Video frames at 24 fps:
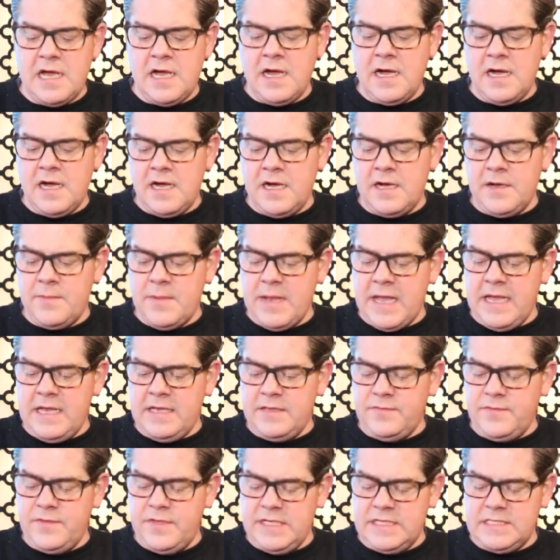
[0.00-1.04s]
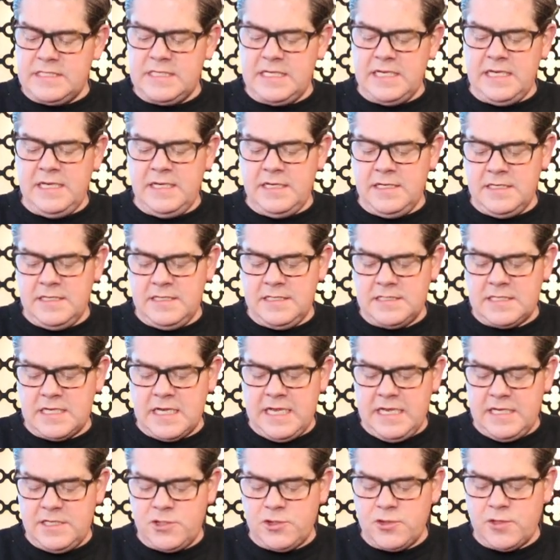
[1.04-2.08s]
And this is
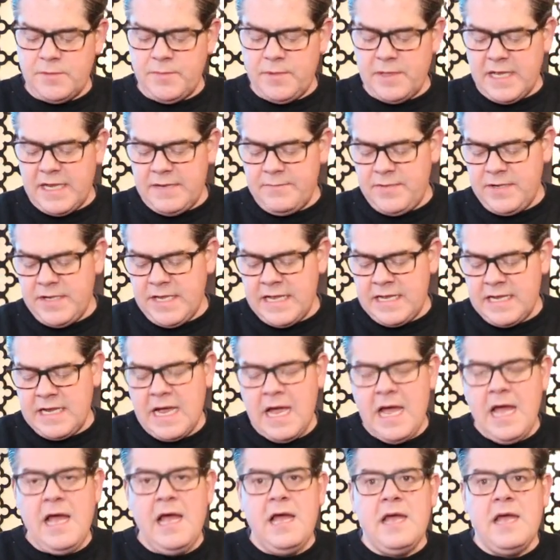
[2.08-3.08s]
a triple IPA.